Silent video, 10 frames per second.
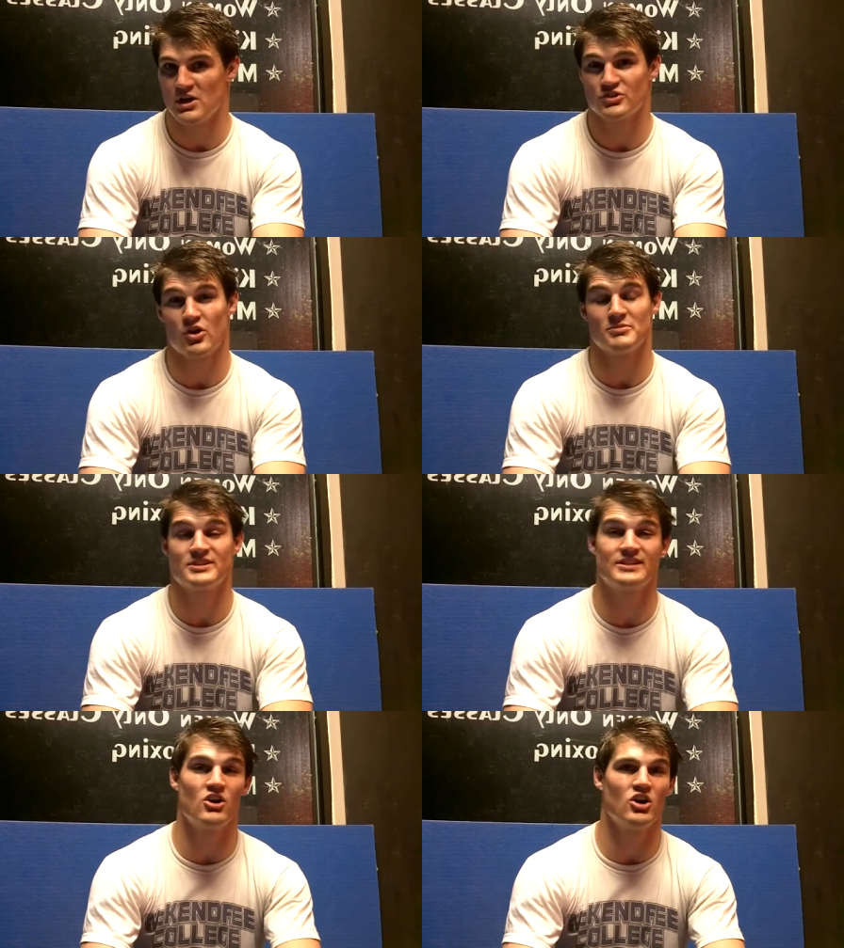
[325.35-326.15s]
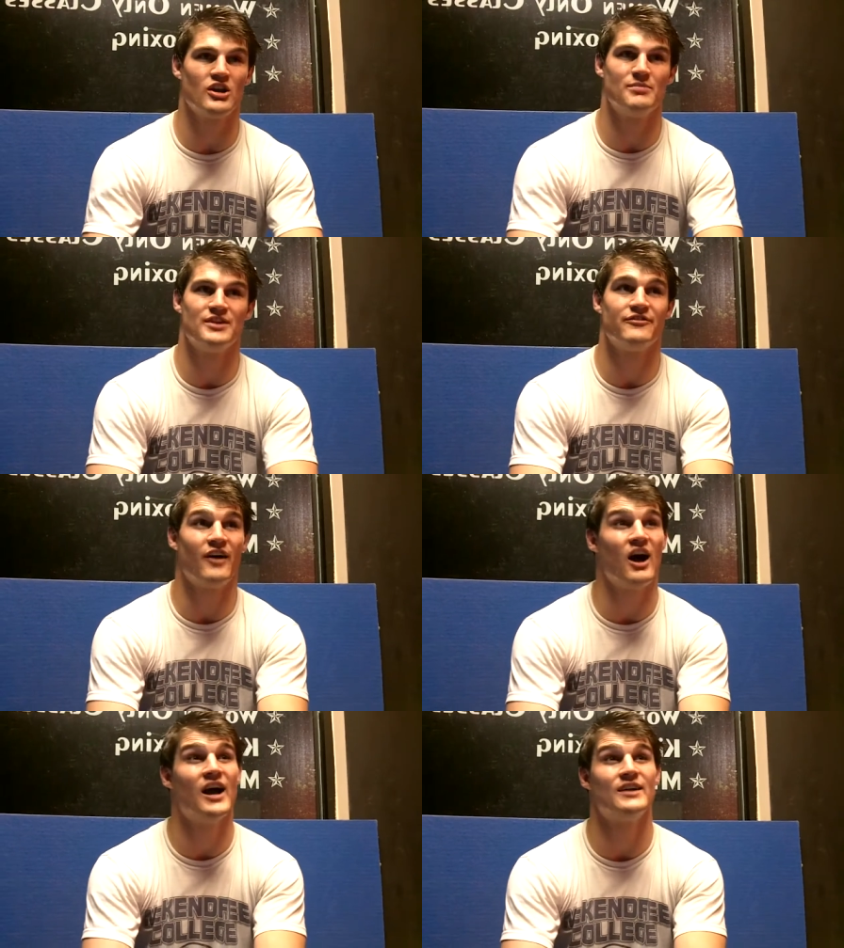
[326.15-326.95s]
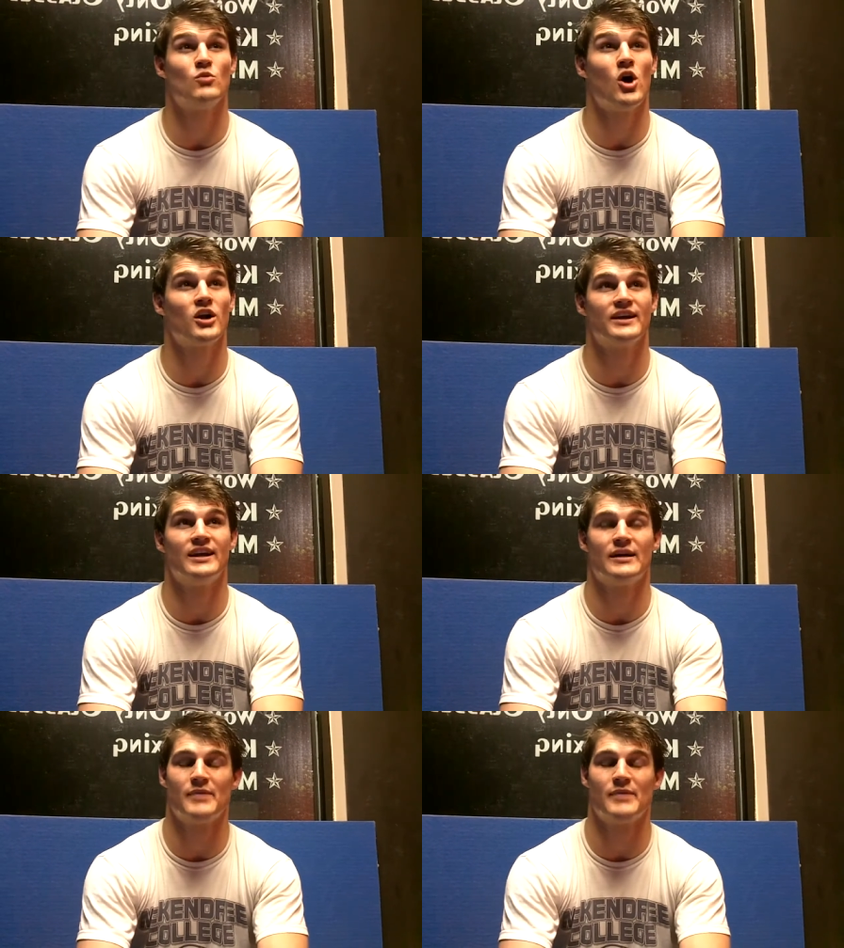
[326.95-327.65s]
So I'm still gonna be fine walking in.